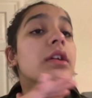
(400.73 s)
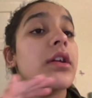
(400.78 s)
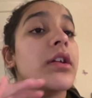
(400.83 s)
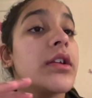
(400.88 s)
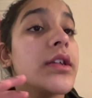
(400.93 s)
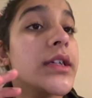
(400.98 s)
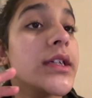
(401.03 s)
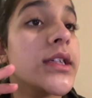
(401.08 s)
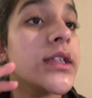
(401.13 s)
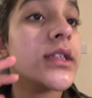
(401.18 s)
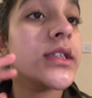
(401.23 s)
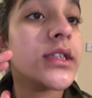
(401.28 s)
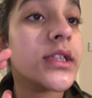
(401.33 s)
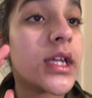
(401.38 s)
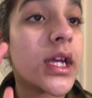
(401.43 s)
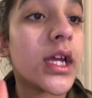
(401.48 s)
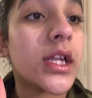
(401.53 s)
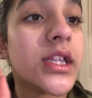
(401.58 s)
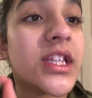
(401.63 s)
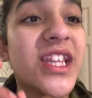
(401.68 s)
clean
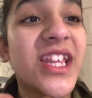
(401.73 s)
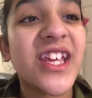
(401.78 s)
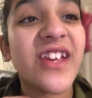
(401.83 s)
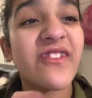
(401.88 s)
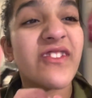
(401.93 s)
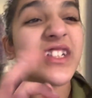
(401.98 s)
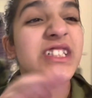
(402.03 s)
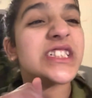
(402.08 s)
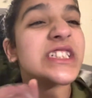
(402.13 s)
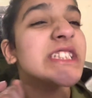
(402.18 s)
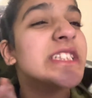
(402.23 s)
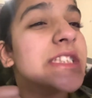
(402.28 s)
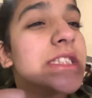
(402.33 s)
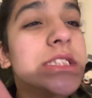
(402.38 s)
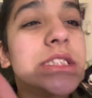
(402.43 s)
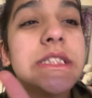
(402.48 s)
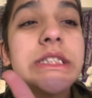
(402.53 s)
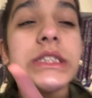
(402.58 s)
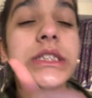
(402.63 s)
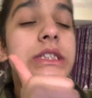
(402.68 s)
and teeth are
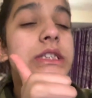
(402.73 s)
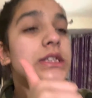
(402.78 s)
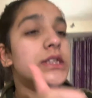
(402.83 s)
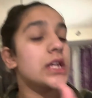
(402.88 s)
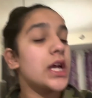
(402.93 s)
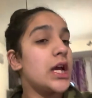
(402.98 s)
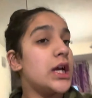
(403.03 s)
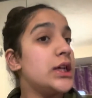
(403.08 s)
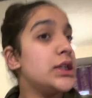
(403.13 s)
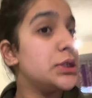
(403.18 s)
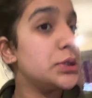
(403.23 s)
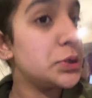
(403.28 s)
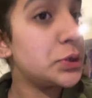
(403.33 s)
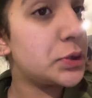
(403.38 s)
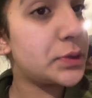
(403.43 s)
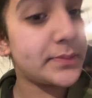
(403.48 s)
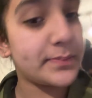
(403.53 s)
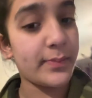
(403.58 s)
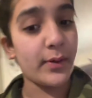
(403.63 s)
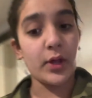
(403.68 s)

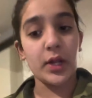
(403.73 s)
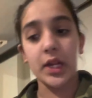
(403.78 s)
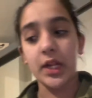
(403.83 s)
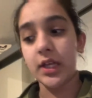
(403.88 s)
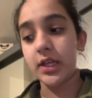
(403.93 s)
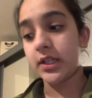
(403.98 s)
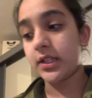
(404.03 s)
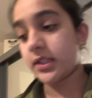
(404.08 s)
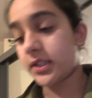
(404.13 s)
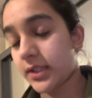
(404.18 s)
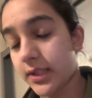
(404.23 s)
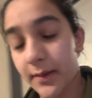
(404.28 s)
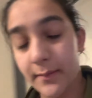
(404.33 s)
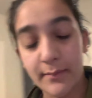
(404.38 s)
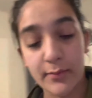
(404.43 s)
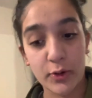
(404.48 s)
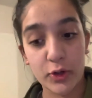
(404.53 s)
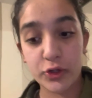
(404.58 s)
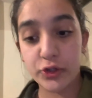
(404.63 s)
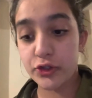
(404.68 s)
spotless. They're
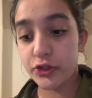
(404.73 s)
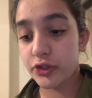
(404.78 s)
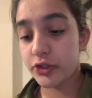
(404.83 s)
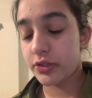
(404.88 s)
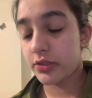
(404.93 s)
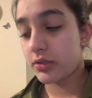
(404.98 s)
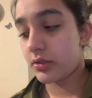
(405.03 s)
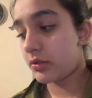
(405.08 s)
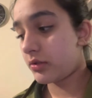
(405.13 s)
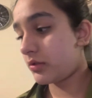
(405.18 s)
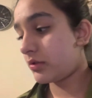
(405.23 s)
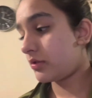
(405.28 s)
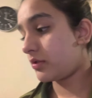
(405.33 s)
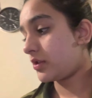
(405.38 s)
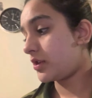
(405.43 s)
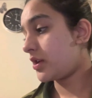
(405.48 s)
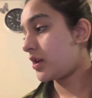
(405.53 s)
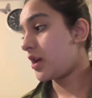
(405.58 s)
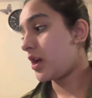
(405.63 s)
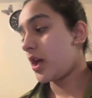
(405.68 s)
brushed
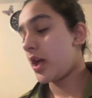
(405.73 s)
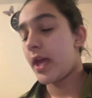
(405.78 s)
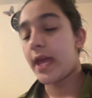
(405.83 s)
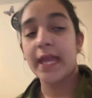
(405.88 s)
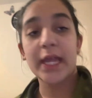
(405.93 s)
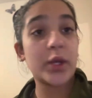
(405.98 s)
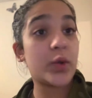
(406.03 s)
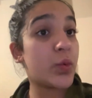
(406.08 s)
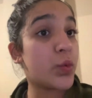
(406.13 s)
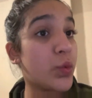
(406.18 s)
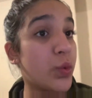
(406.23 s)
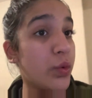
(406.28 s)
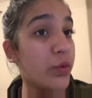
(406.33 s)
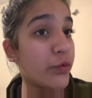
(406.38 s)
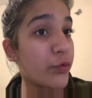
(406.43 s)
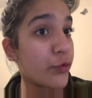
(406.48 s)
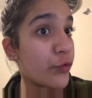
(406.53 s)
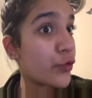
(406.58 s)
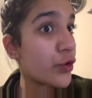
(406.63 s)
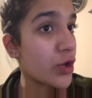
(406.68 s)
and all
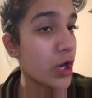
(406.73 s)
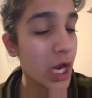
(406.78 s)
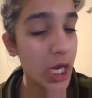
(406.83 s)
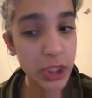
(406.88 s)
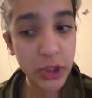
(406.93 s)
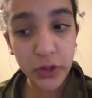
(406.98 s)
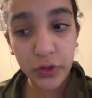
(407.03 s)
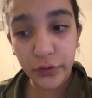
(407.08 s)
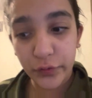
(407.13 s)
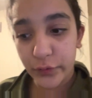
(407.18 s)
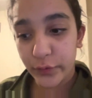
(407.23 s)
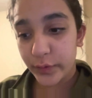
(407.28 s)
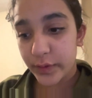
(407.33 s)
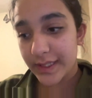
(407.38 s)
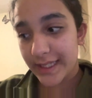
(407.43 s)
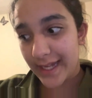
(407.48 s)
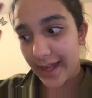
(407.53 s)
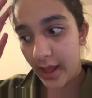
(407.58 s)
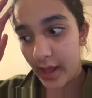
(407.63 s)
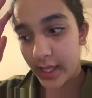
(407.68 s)
fresh for the
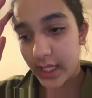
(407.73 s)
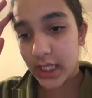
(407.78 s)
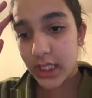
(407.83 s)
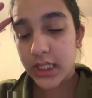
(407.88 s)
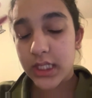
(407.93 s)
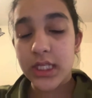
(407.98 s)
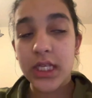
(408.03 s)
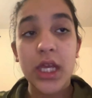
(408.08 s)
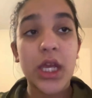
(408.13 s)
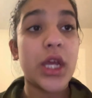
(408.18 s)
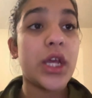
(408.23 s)
night.